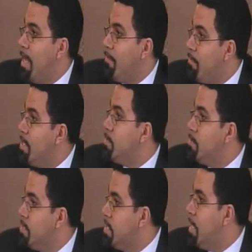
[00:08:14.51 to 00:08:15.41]
have the
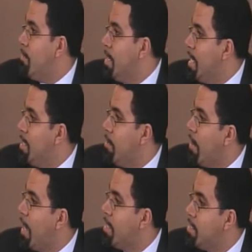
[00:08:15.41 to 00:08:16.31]
resources that we need in our
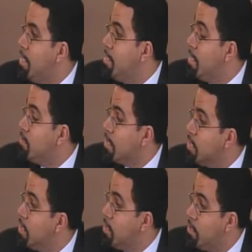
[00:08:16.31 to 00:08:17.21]
highest needs
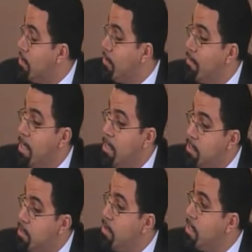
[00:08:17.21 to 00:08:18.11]
districts to serve
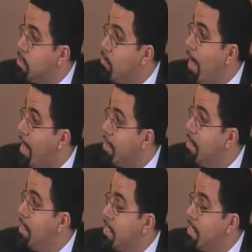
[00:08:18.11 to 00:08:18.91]
students well,